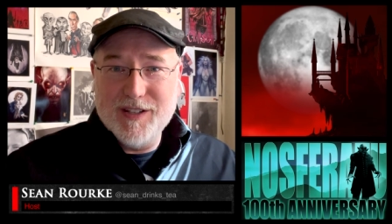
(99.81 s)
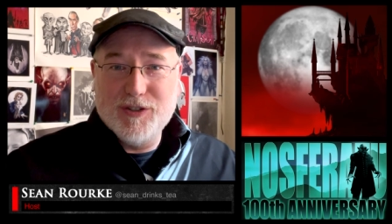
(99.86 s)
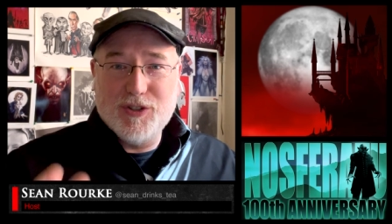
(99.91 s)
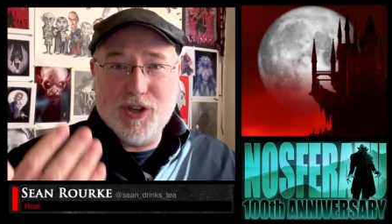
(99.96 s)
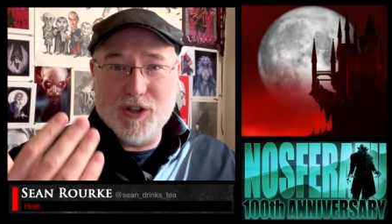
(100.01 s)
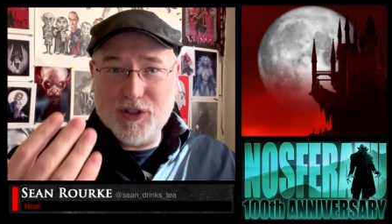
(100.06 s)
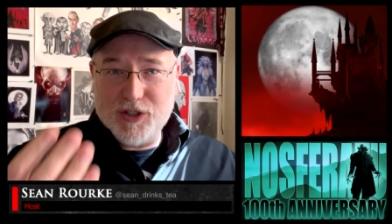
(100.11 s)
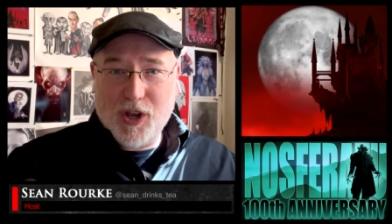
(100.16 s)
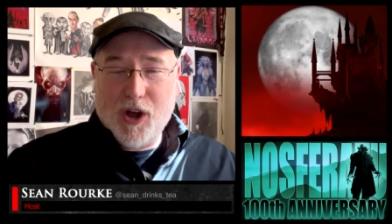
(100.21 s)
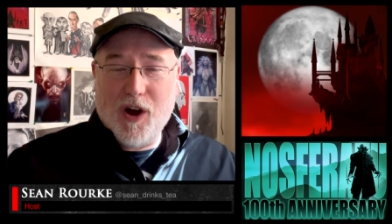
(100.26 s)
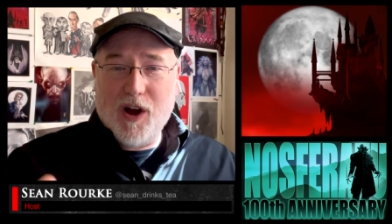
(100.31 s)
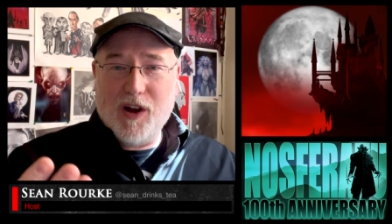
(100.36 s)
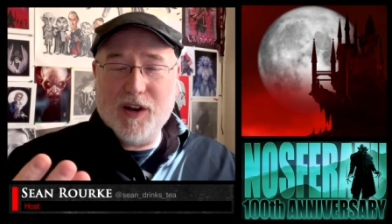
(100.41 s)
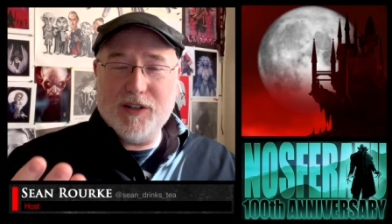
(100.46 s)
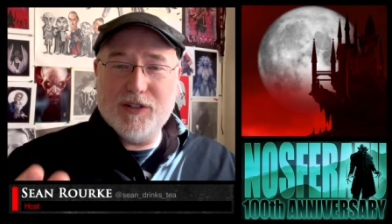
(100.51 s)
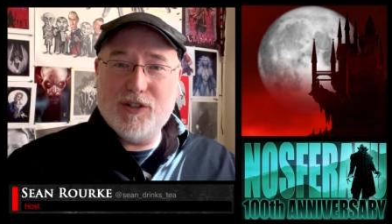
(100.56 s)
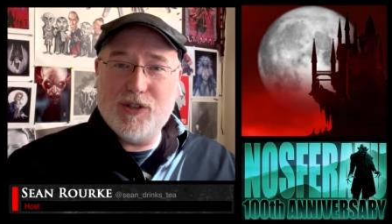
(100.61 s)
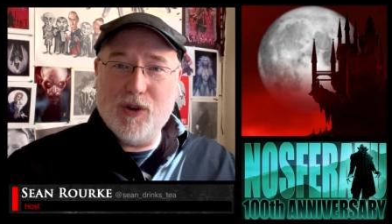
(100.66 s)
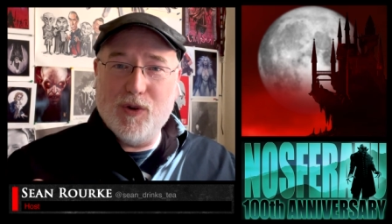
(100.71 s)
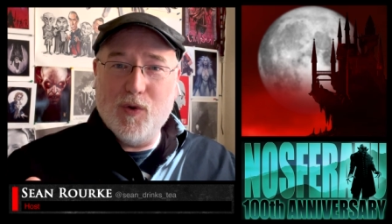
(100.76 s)
to
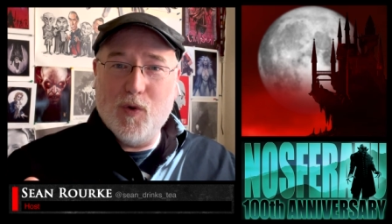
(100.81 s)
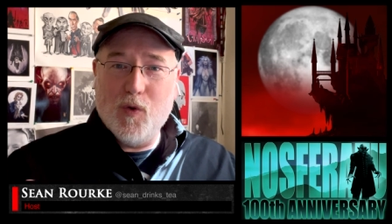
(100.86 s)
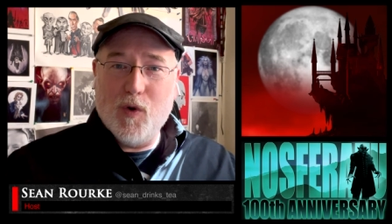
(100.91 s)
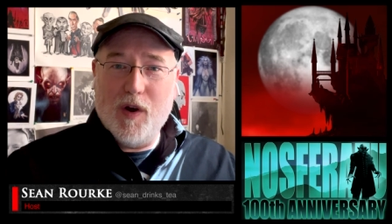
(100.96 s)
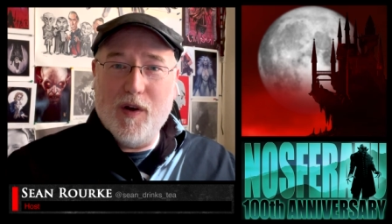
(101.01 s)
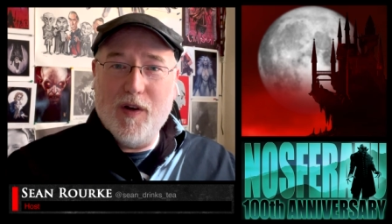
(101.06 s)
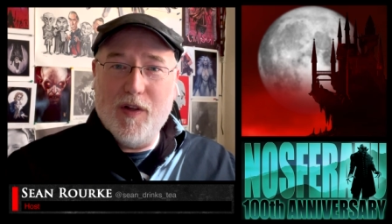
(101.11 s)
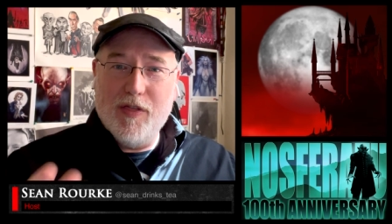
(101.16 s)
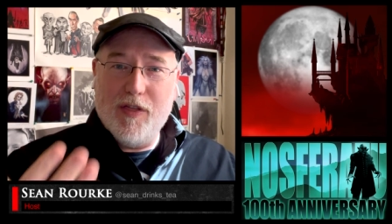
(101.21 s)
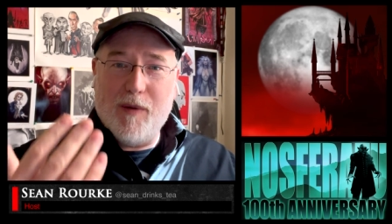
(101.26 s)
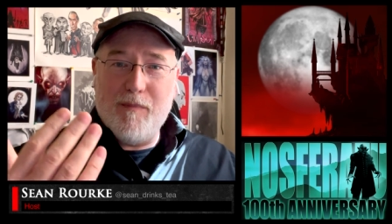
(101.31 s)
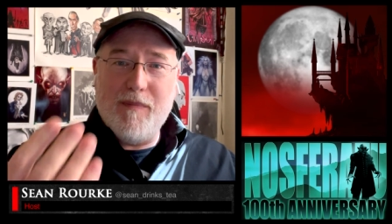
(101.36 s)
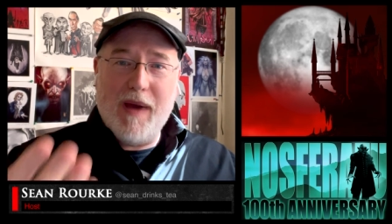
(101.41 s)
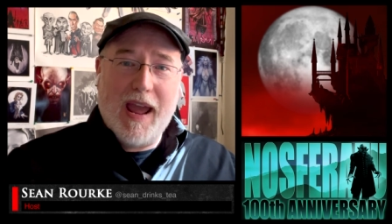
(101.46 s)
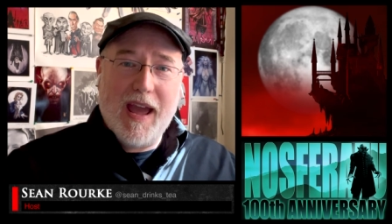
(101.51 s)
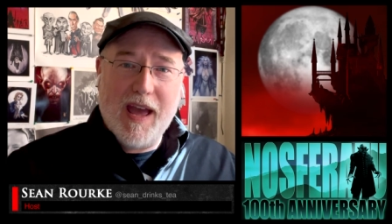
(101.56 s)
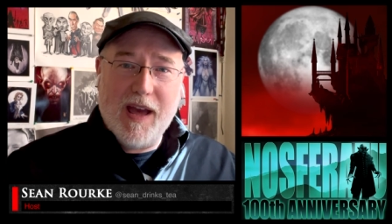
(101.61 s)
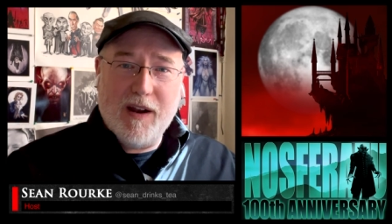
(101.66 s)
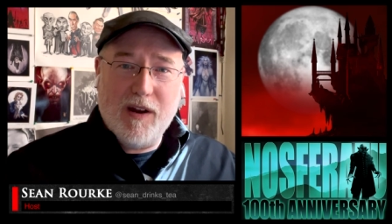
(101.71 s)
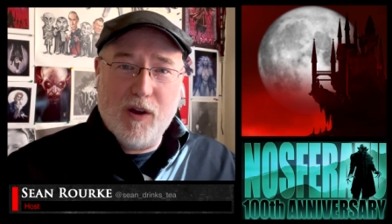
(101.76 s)
talk to the
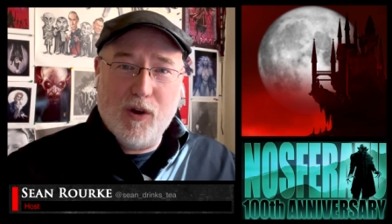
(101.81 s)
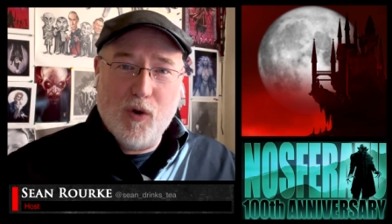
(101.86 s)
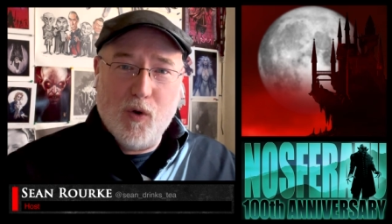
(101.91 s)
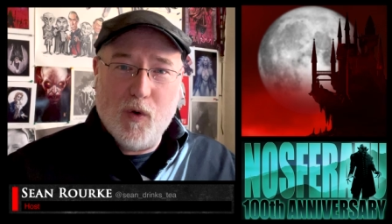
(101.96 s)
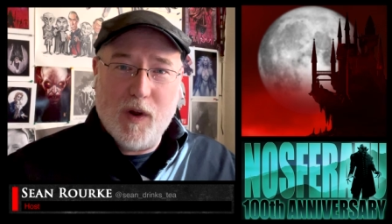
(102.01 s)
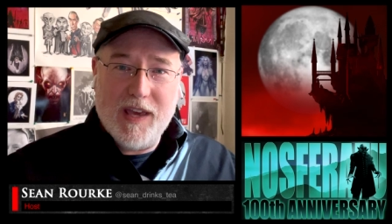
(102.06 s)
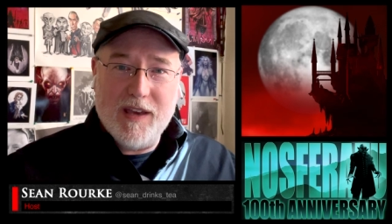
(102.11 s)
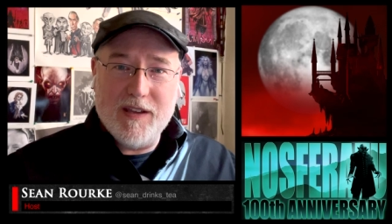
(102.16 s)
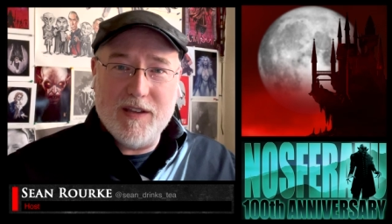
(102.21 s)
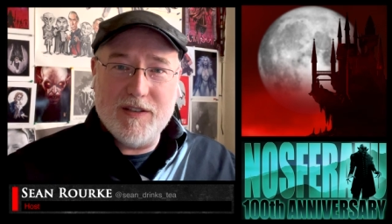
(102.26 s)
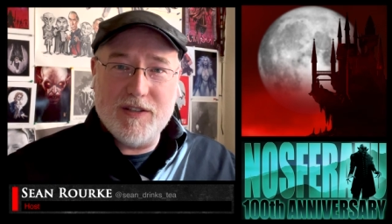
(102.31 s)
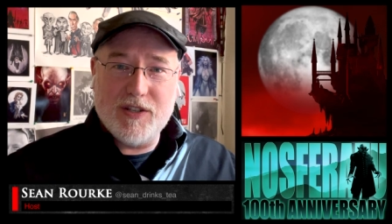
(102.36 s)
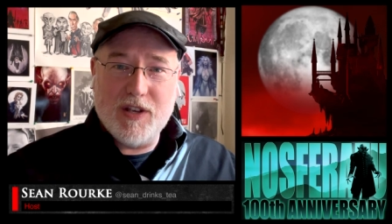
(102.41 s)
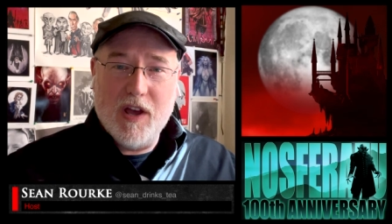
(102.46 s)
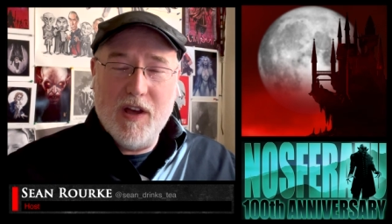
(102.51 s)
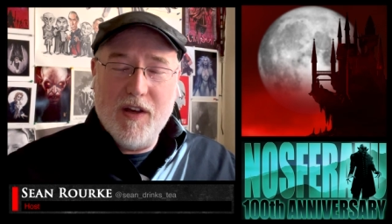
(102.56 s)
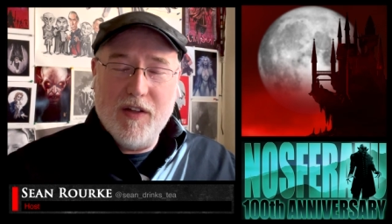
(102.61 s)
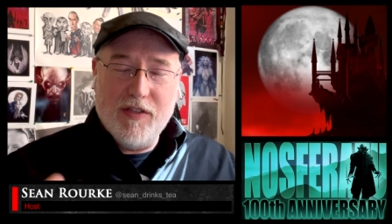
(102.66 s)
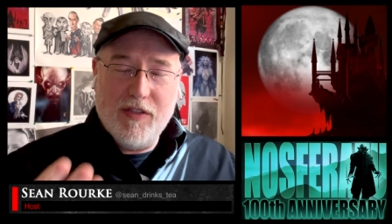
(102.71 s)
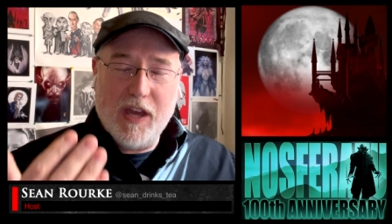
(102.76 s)
man who is
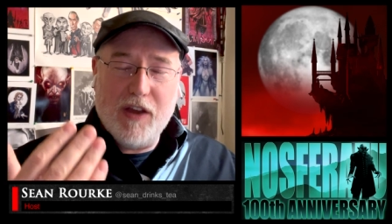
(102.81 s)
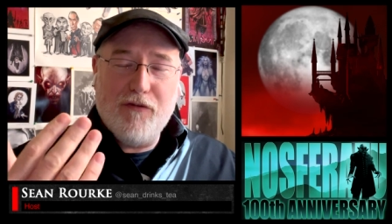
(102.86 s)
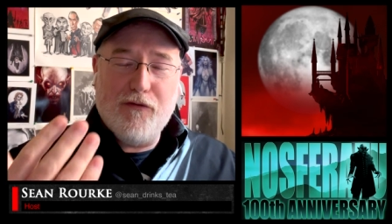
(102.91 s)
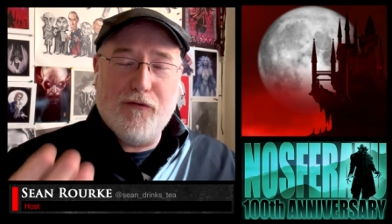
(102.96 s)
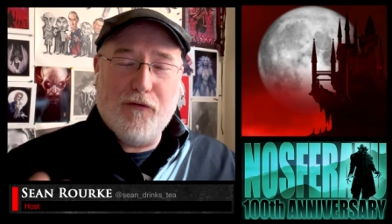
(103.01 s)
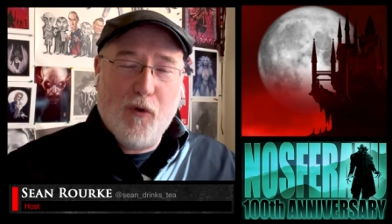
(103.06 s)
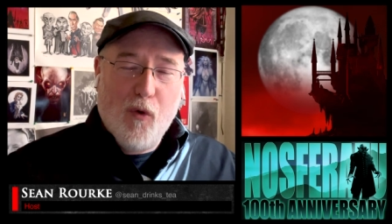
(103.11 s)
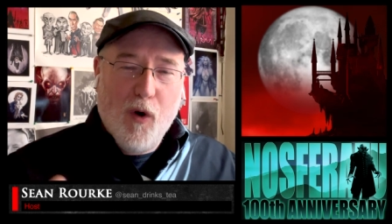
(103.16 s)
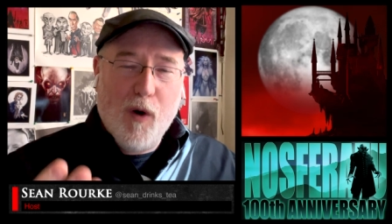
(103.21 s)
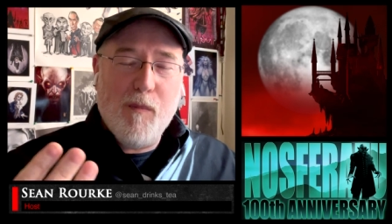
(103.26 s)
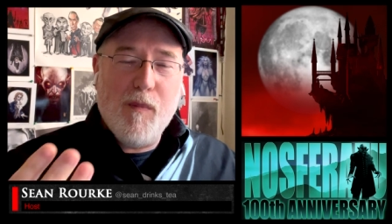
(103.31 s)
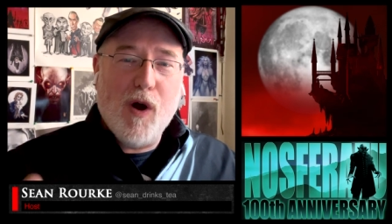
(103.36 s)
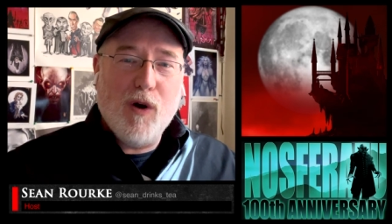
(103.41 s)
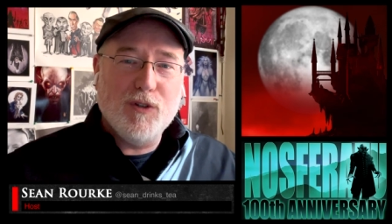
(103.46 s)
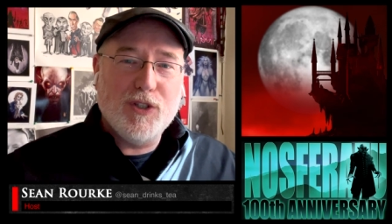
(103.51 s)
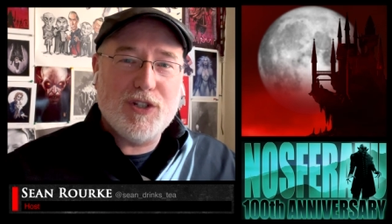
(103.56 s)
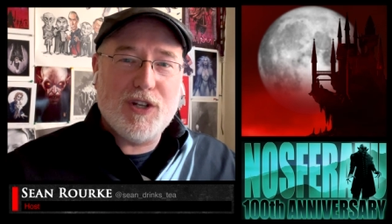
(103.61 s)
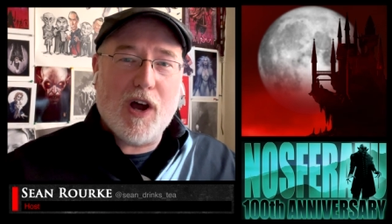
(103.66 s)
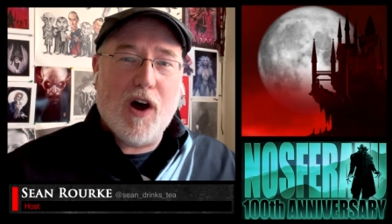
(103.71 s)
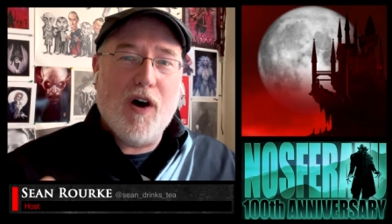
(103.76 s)
the
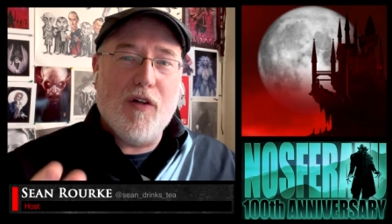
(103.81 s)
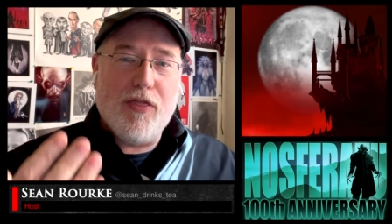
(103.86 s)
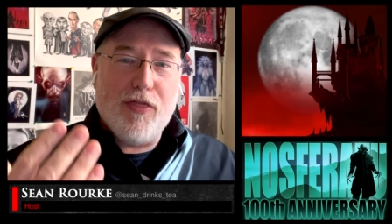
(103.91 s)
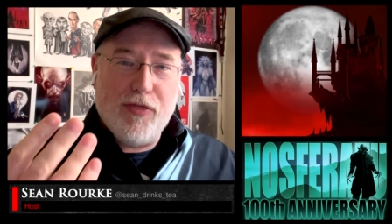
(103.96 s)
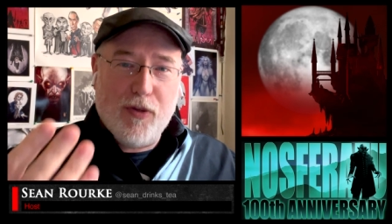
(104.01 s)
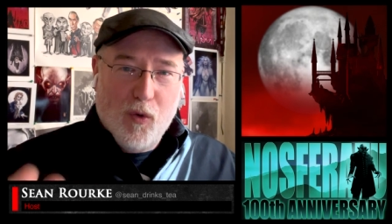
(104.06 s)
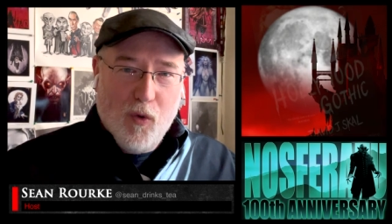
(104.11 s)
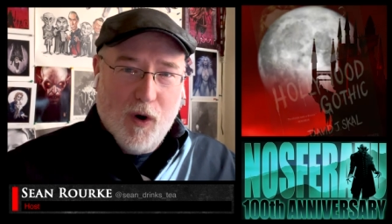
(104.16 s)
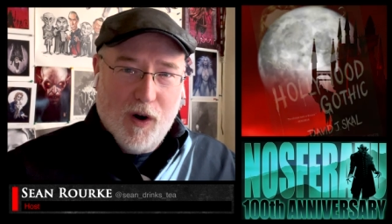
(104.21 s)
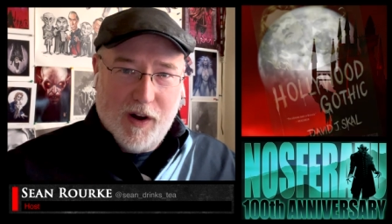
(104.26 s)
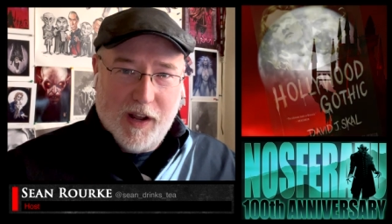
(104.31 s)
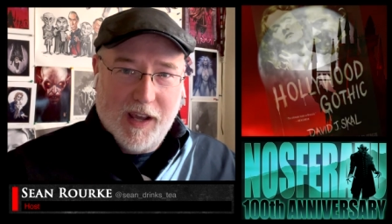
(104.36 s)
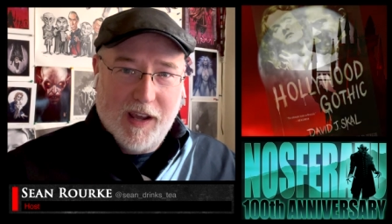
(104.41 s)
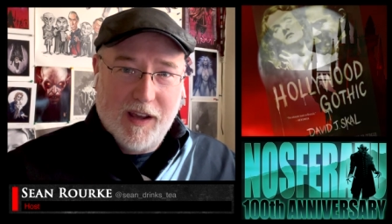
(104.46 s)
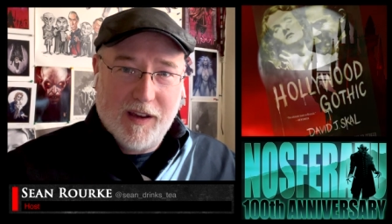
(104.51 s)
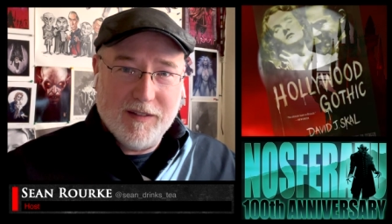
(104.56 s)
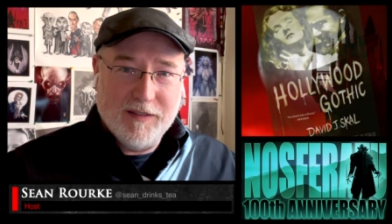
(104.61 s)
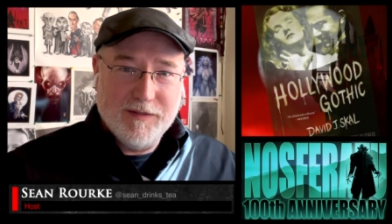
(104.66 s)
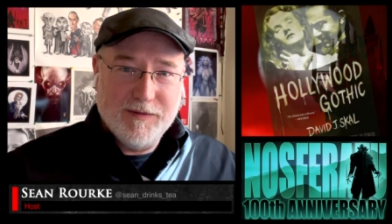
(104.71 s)
foremost authority